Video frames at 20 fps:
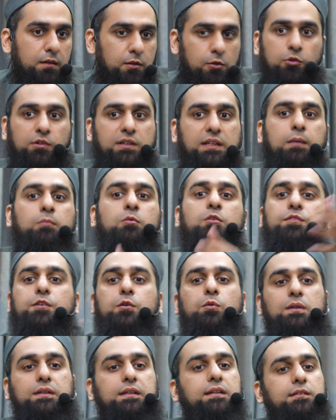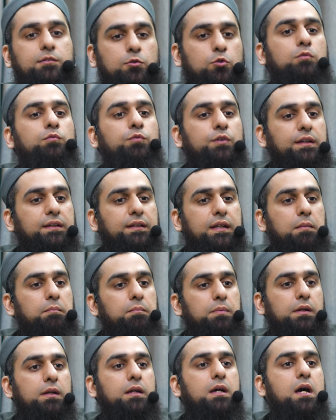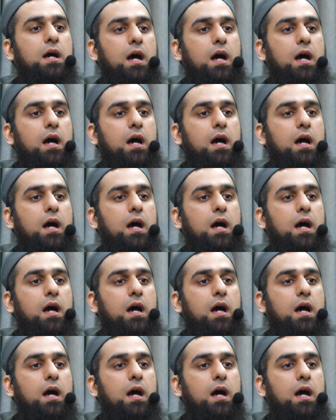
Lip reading: You know, some of you in this room, for example,